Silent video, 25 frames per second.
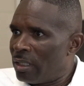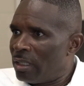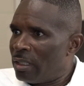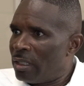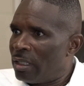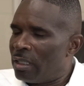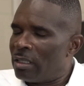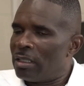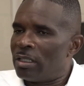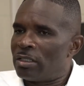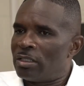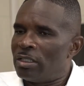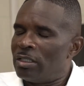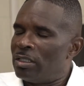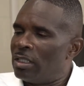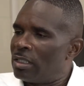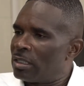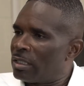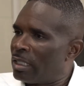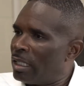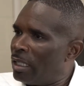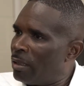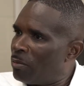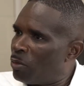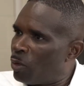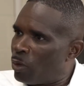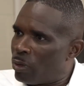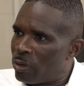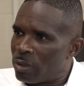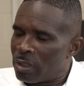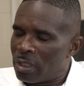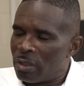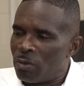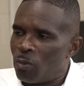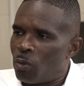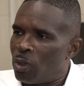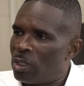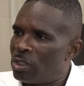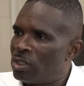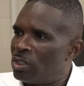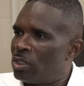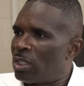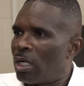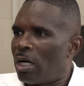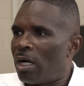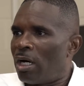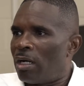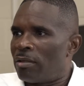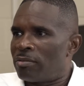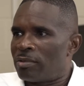And she just kept working 1
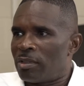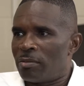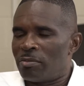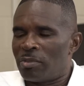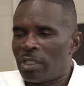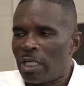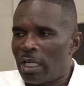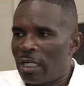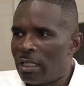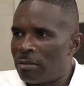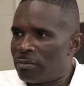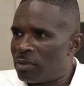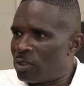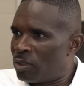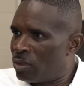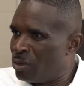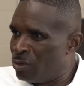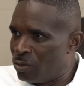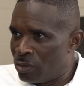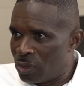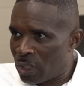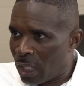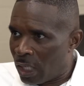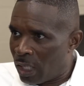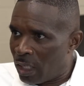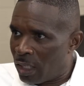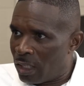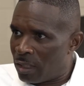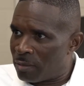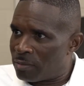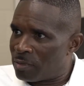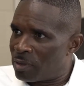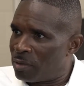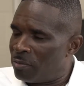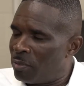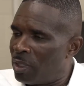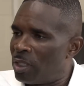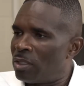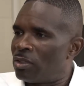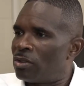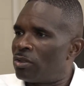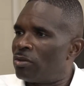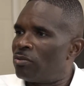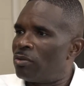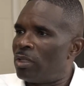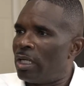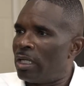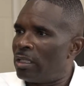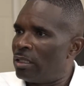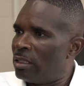job, sometimes 2 jobs, to make sure
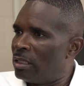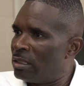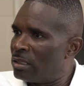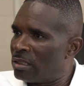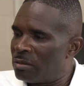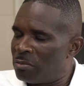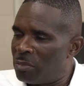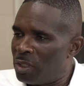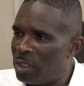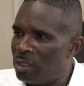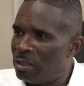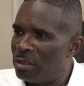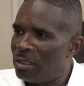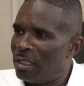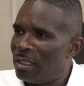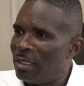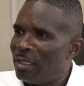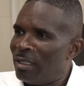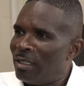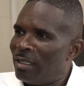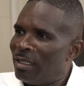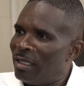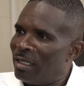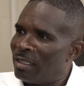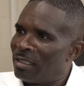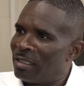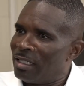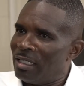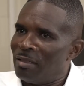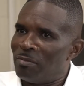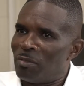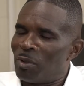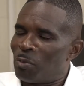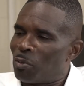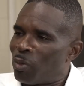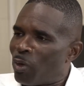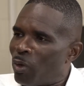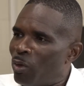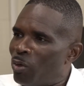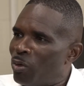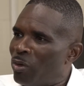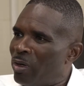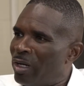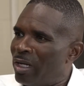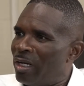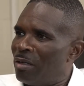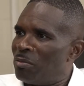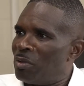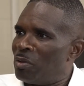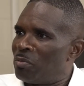we had ends meet and keep the
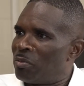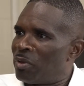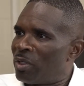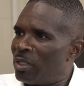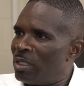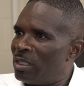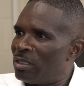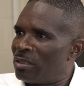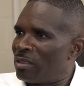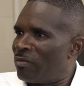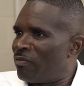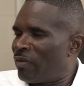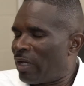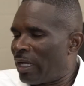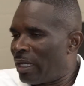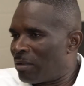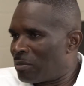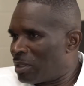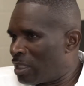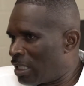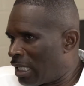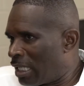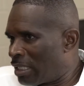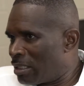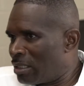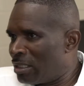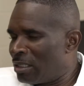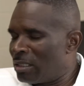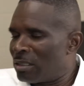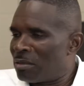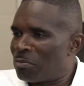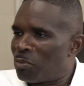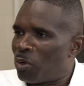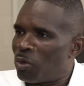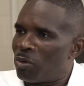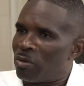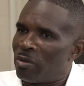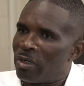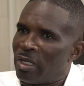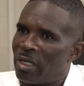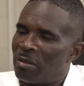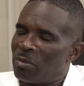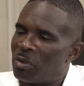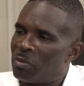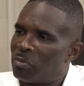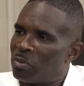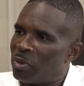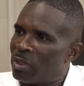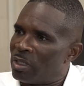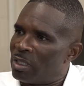program in place, the family that is, program
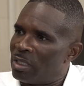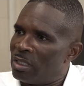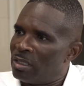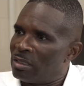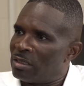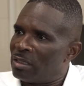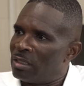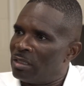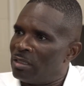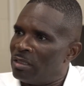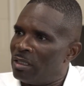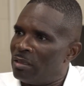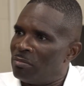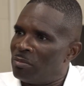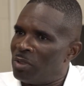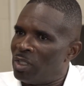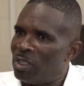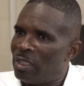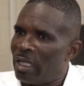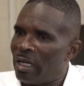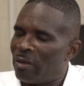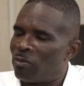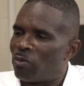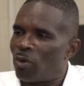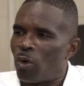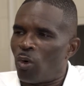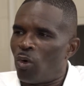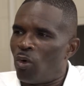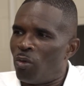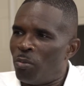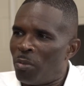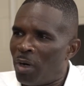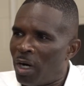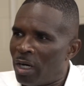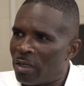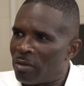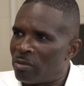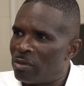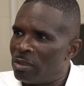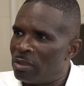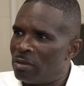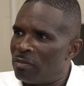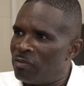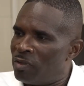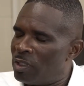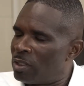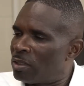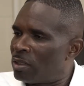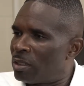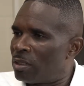in place, and be that role model, and
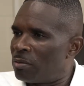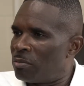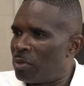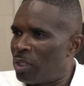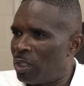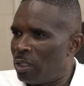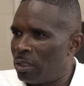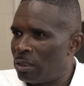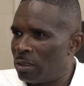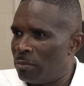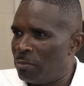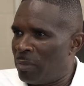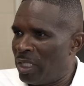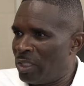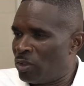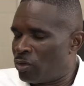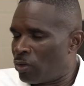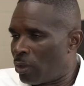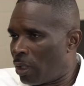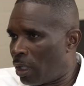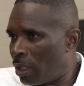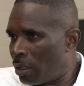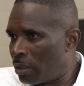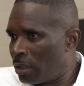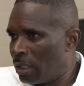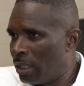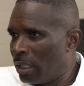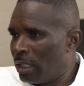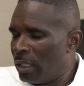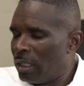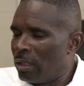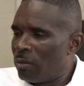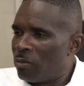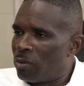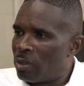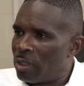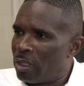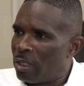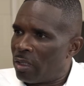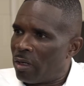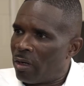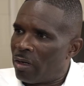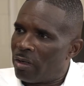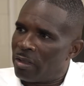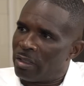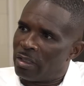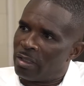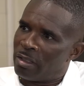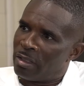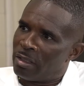eventually being the matriarch within
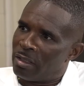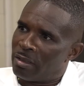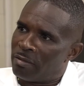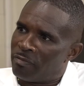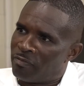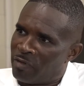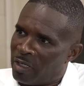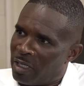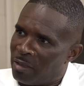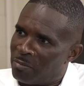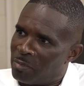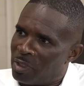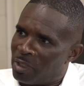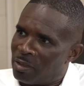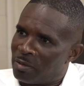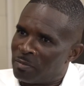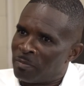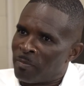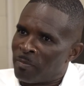our family.